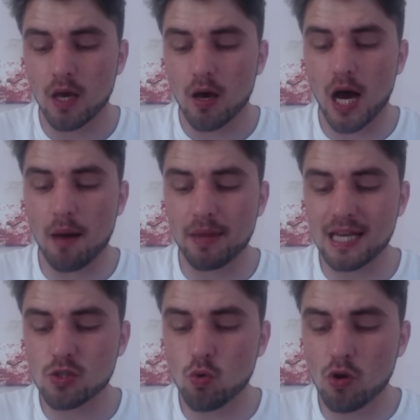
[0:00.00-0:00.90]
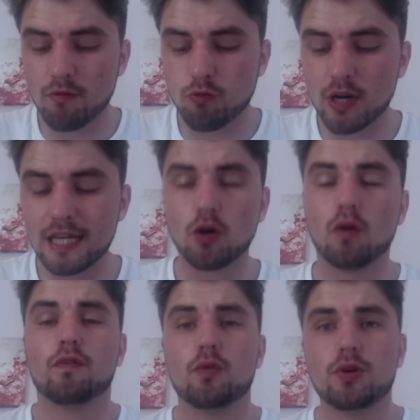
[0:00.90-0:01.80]
Uh, but that's all I've really
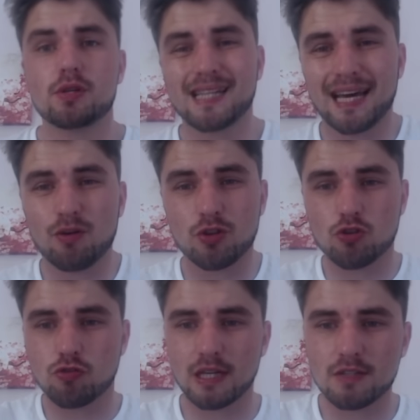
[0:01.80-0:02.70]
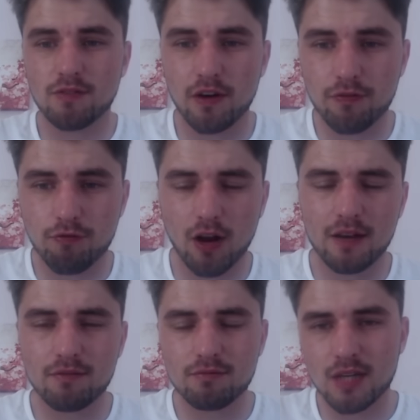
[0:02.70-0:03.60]
got for you today on the transfer
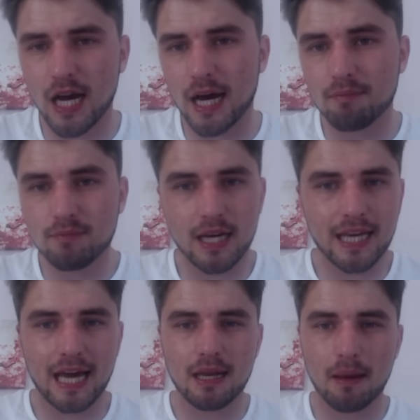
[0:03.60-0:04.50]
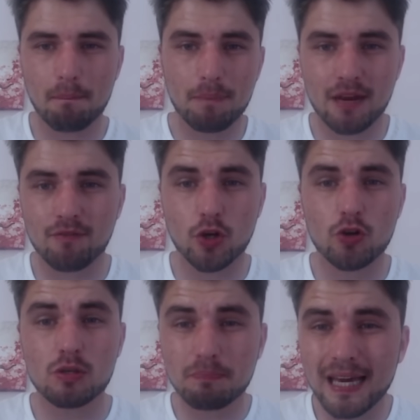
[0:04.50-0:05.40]
front. Um, again, a bit of
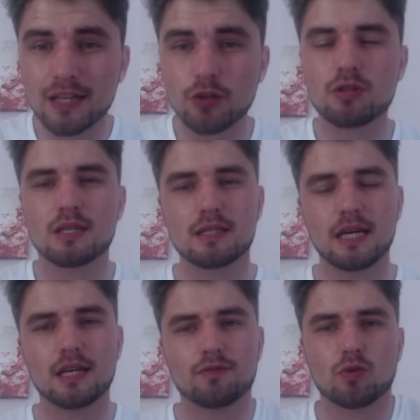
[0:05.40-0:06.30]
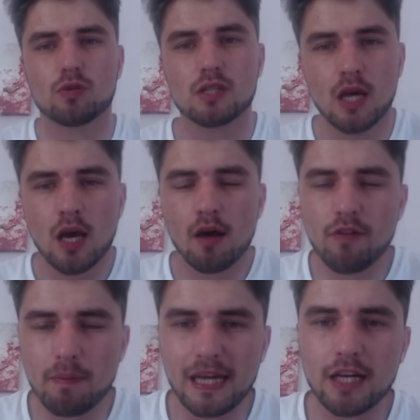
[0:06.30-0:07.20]
news, big news indeed. Of course,
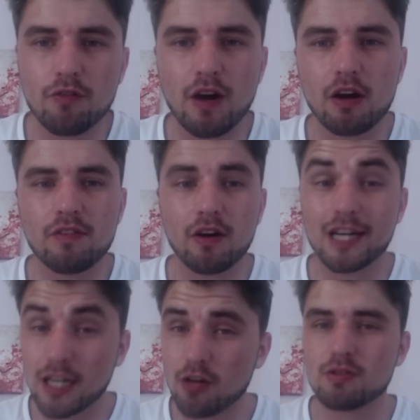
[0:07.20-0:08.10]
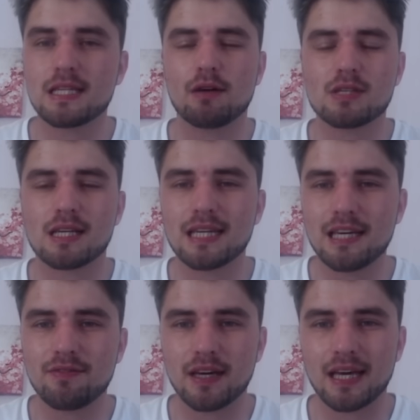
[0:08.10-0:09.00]
Fabinho very, very close now to
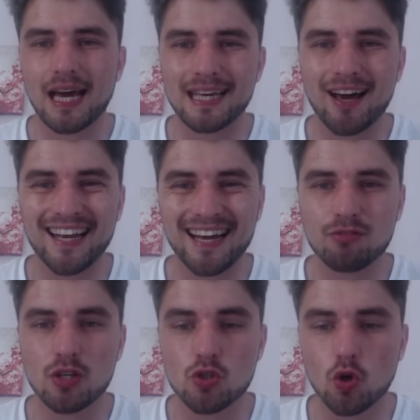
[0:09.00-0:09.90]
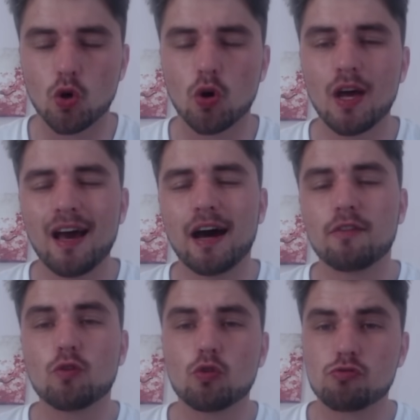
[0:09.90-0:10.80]
leaving and getting out the door. And
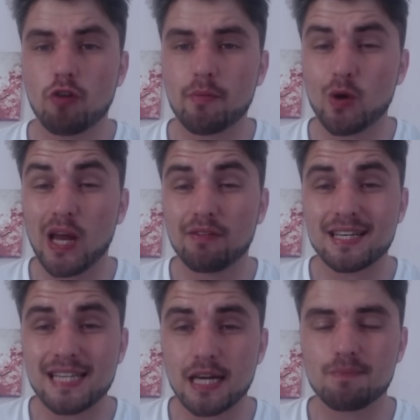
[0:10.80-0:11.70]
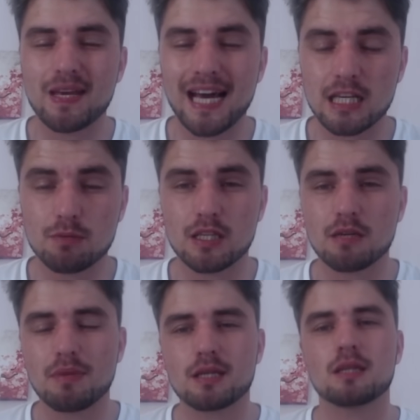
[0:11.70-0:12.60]
of course, Romeo Lavia's second bid has been
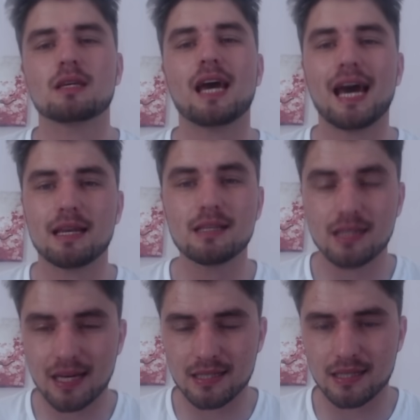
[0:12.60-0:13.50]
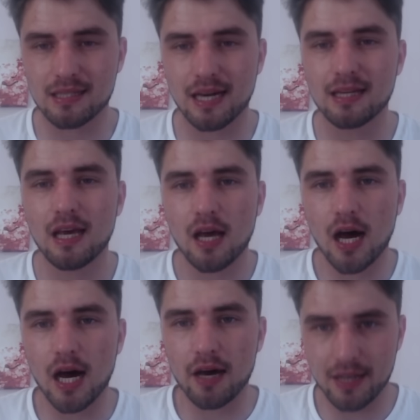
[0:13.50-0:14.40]
submitted. And as I said,
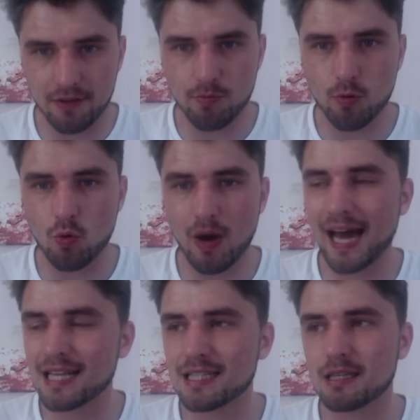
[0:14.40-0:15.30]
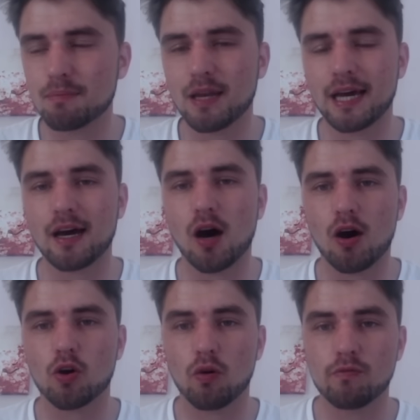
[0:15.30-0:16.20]
uh, Liverpool and the player
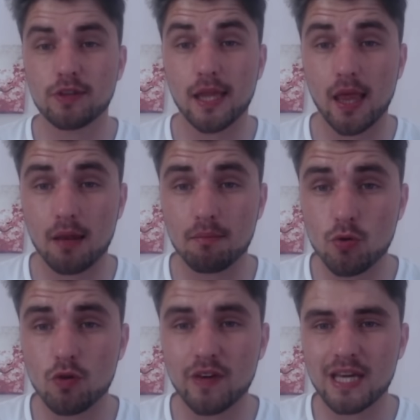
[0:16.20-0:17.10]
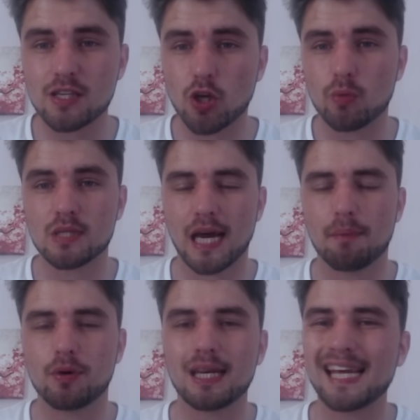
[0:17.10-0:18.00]
are confident that a move is going to happen